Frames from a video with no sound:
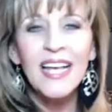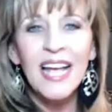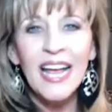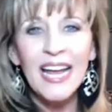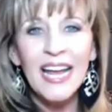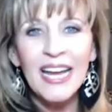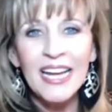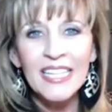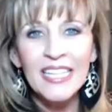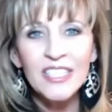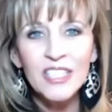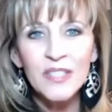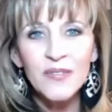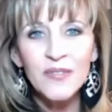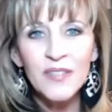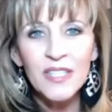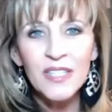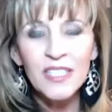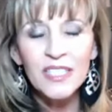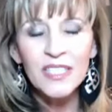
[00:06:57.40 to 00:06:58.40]
And she
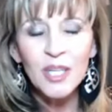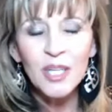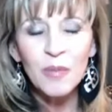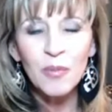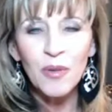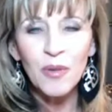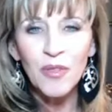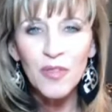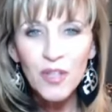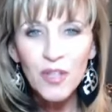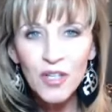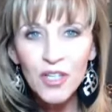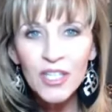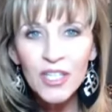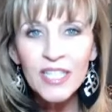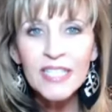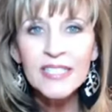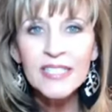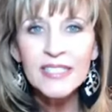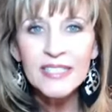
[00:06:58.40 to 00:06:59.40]
finished up with
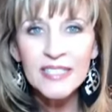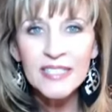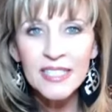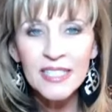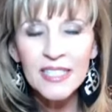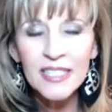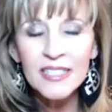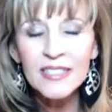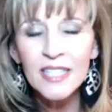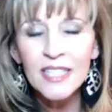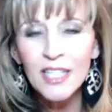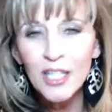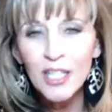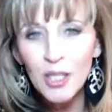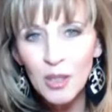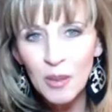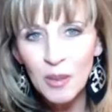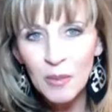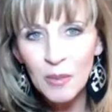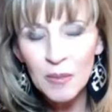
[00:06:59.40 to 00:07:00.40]
36
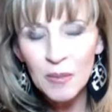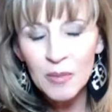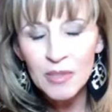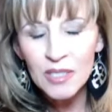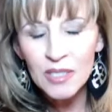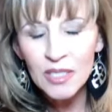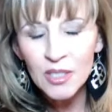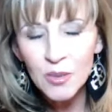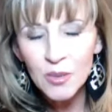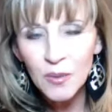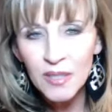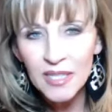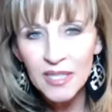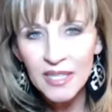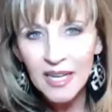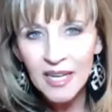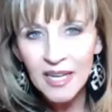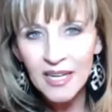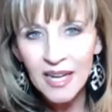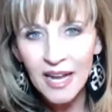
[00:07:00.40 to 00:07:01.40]
unit members and
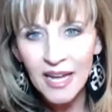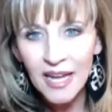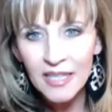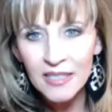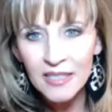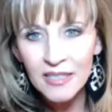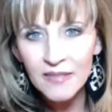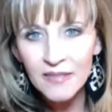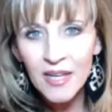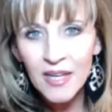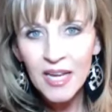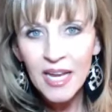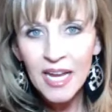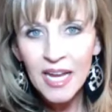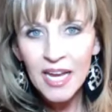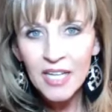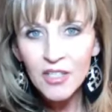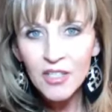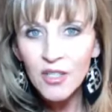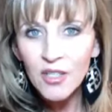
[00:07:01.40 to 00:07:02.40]
29 active.
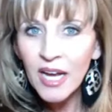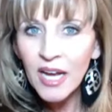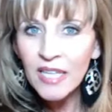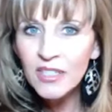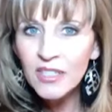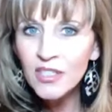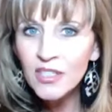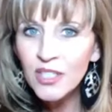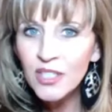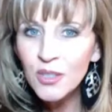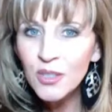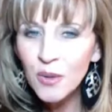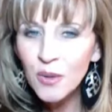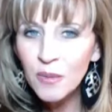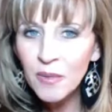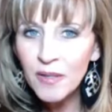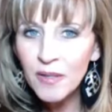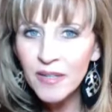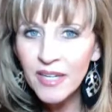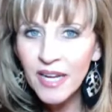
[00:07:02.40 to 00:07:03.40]
And you guys, she joined
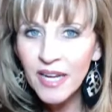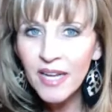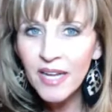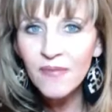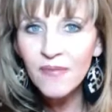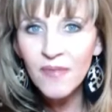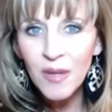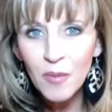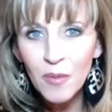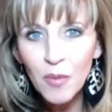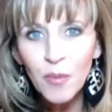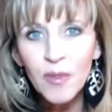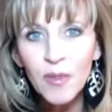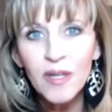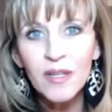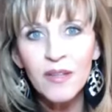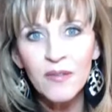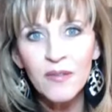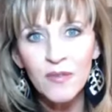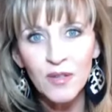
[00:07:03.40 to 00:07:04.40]
Mary Kay
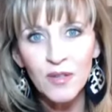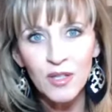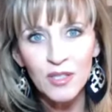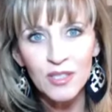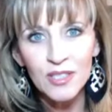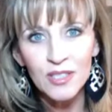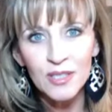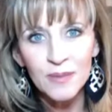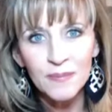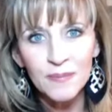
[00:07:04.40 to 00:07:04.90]
February the 1st.